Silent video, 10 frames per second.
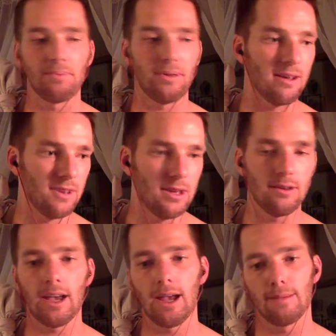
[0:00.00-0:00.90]
playing video
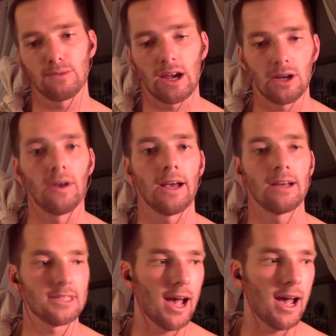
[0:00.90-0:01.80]
games, not going
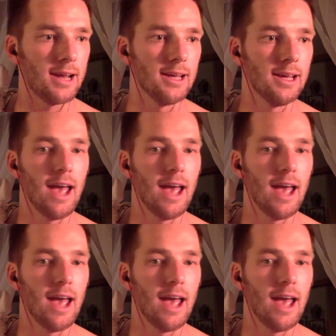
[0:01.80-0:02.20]
outside,